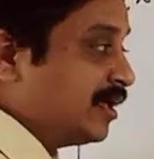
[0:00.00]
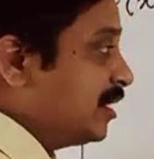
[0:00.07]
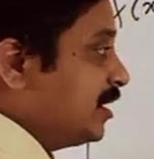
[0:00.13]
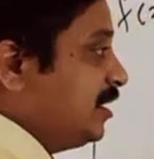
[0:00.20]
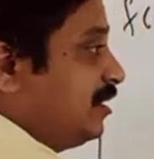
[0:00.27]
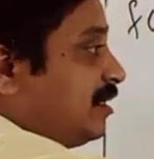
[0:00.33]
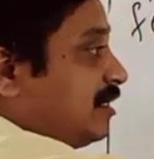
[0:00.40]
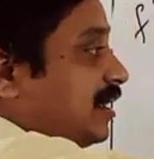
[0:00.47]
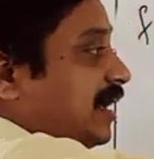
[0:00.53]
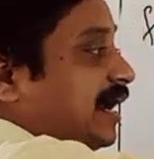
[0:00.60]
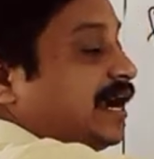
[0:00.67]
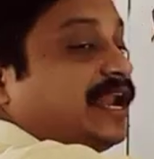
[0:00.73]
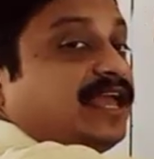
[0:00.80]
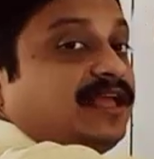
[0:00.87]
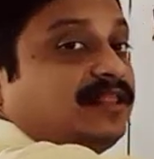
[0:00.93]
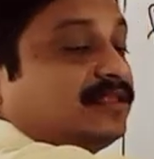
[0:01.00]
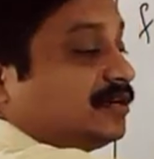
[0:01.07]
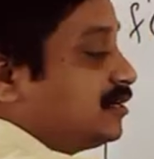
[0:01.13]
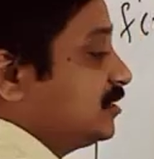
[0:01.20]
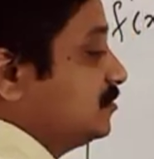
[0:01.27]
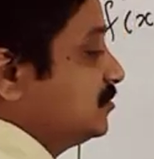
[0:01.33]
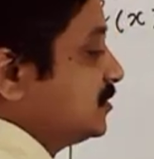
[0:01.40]
Here adding the
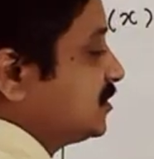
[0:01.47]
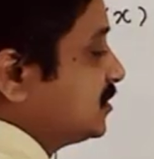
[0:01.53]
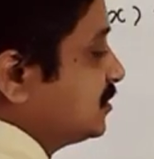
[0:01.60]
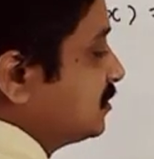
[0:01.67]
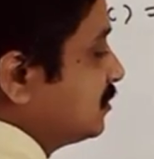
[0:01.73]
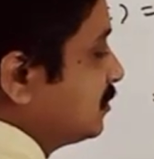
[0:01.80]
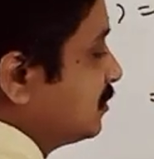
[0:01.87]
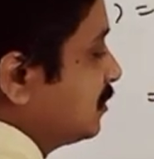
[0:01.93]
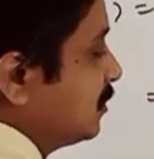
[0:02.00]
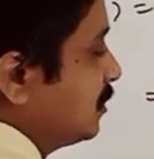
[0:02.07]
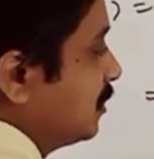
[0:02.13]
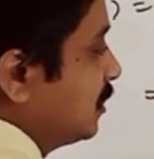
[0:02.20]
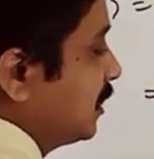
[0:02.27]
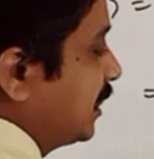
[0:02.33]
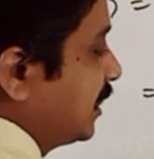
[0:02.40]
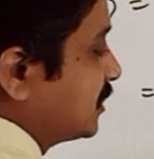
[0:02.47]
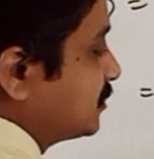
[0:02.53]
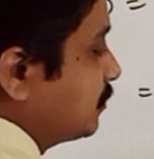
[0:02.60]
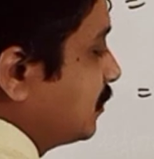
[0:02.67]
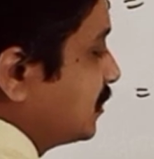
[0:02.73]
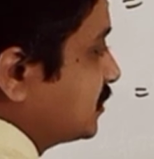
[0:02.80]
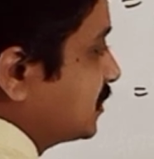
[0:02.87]
terms x
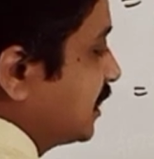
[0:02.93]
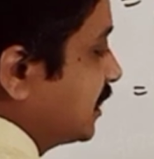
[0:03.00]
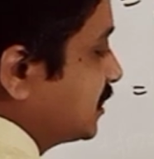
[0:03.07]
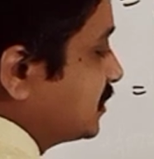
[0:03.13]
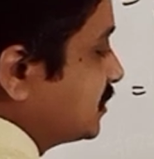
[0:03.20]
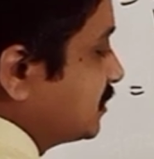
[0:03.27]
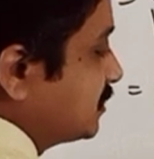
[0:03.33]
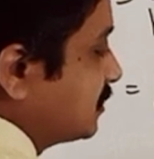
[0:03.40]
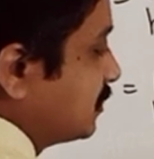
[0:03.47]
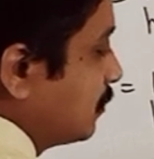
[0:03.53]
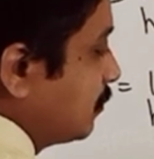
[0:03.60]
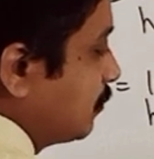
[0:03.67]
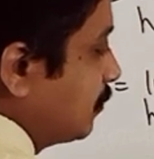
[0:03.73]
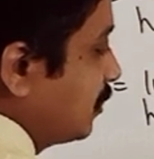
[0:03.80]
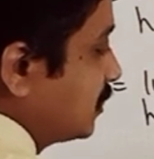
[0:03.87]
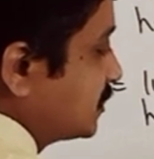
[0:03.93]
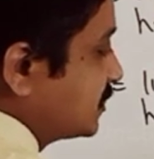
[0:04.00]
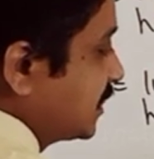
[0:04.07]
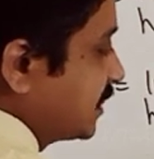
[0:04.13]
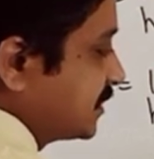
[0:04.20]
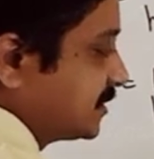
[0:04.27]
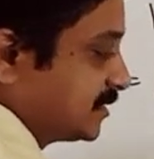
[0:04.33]
plus h plus
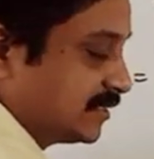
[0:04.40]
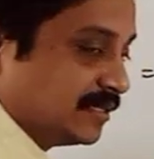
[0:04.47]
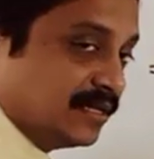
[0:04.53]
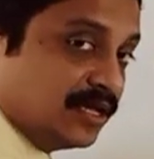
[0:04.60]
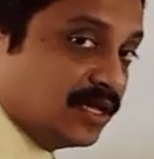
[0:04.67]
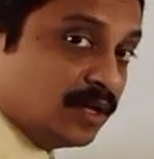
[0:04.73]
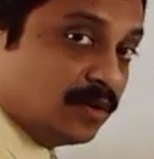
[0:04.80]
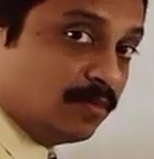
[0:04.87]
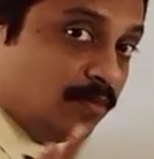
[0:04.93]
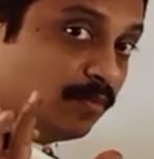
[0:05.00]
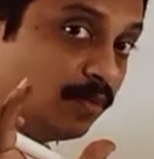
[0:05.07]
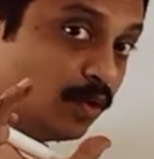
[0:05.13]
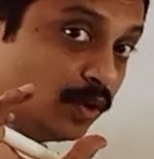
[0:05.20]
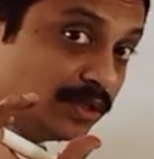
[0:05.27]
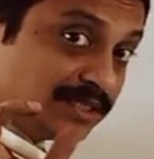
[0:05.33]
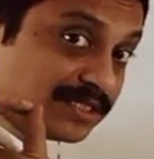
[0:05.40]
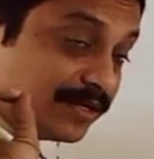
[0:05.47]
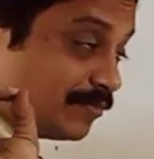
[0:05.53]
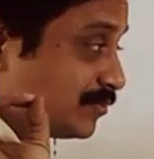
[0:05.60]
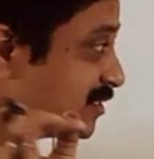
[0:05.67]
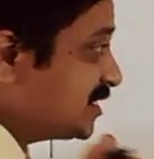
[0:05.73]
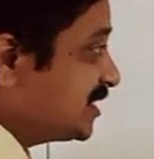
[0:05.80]
x. Both
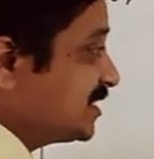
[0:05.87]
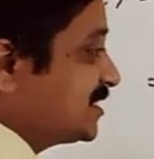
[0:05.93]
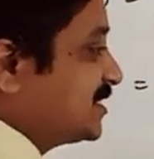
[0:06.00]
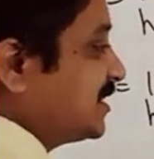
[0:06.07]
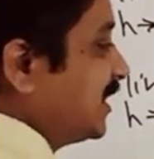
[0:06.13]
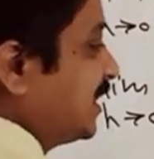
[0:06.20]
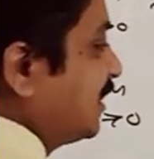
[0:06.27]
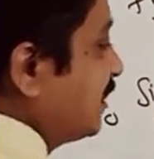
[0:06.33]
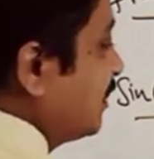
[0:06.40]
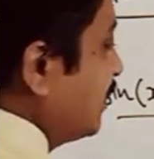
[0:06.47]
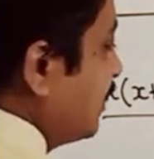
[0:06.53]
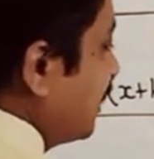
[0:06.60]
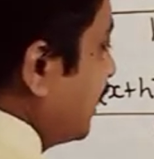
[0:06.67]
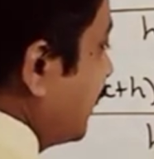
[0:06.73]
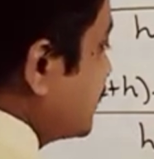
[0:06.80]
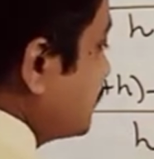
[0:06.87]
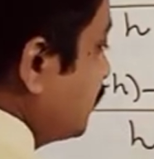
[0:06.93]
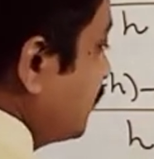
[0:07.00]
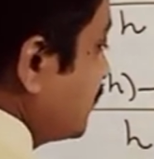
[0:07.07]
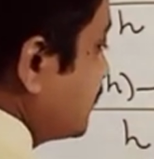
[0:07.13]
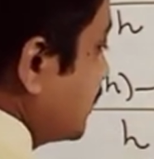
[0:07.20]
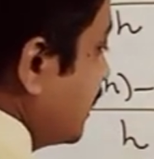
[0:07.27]
subtracted x
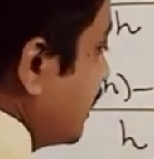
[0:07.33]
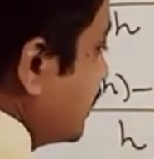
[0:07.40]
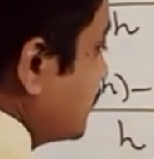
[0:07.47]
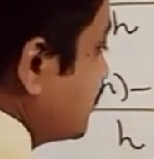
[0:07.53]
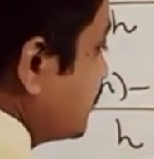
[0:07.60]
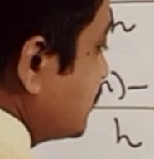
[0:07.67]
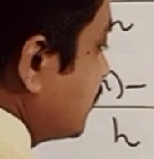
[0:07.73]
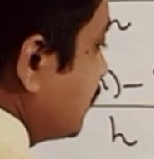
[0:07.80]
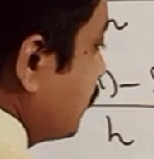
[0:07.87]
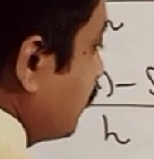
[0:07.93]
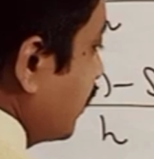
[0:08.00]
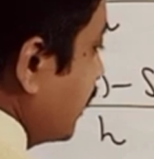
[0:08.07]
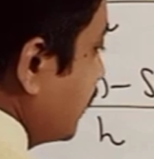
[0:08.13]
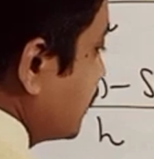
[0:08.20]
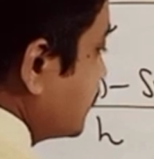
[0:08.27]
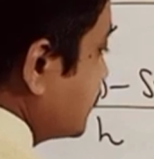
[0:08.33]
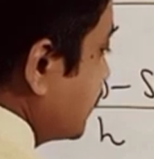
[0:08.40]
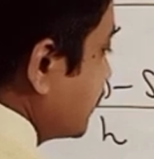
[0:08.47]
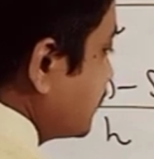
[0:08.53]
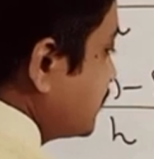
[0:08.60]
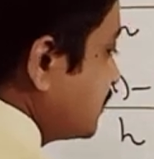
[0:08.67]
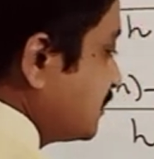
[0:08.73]
plus h minus
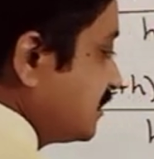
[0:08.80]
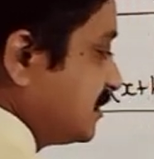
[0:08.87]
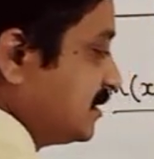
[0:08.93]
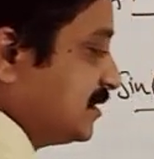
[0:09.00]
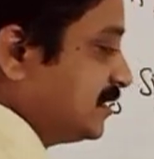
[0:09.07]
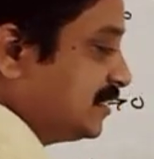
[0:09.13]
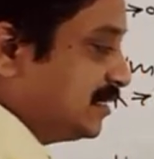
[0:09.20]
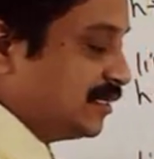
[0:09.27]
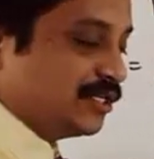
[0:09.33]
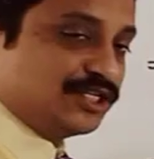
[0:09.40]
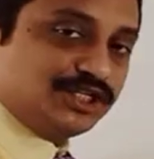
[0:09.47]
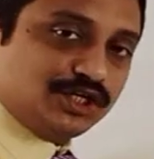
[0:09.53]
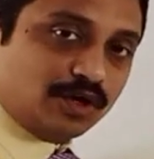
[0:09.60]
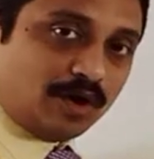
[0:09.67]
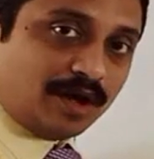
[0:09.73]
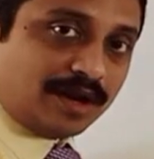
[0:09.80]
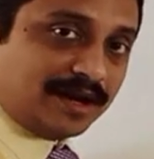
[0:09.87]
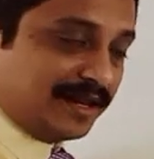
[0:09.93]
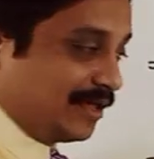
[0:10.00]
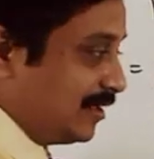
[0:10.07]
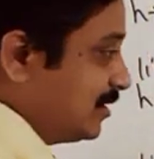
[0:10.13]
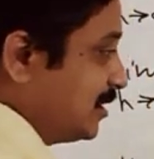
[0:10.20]
x.
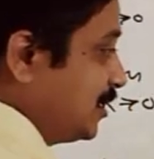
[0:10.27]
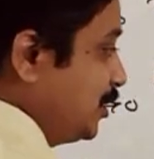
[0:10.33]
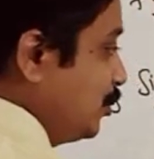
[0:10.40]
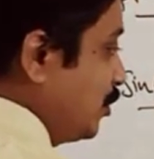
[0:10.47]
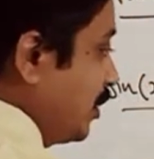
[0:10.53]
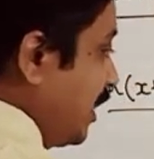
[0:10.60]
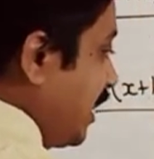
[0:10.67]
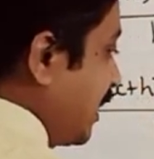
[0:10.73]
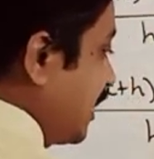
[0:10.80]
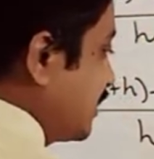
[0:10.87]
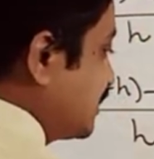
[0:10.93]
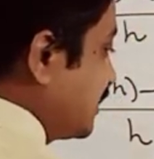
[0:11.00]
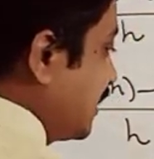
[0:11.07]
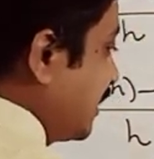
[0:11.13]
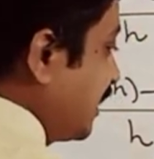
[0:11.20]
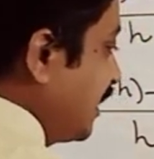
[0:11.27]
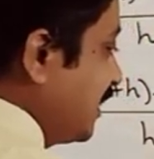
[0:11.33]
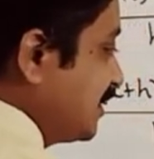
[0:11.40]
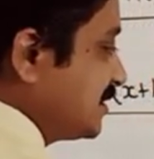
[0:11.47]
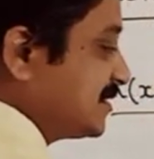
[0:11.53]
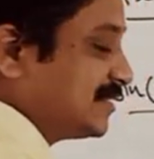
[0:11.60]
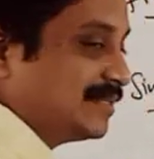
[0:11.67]
Surely you x and
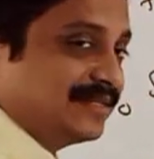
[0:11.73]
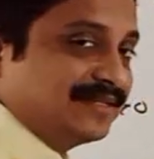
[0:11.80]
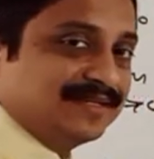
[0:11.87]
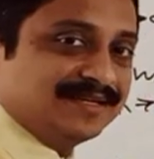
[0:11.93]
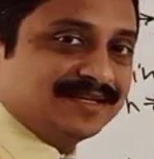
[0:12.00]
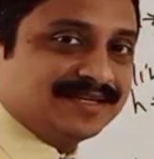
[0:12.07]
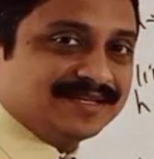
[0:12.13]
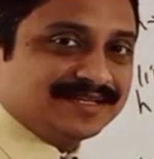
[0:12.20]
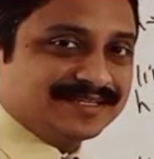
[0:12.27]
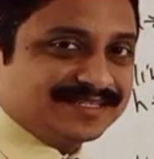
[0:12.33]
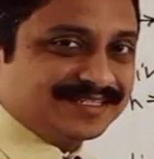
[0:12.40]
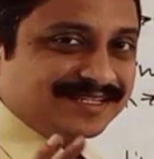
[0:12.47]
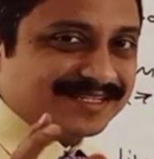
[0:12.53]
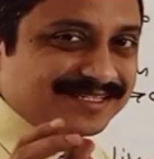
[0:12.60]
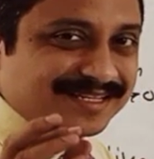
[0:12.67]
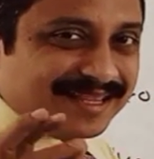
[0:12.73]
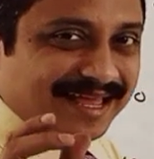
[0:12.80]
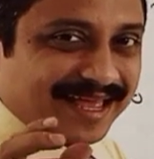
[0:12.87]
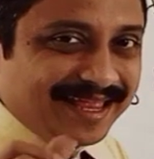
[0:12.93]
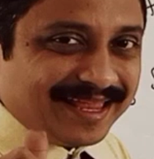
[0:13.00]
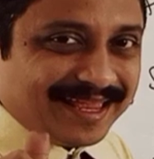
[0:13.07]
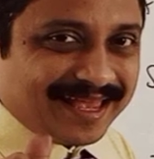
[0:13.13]
x just
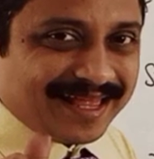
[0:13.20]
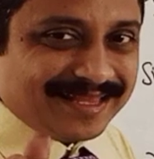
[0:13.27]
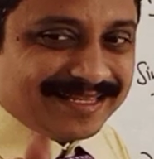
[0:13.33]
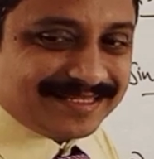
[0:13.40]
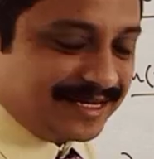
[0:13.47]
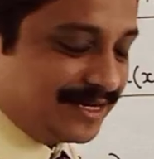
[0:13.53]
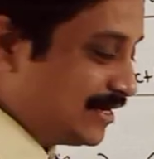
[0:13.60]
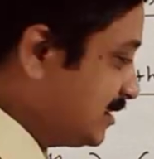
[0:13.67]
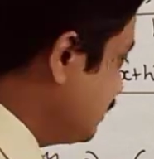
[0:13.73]
like cancel.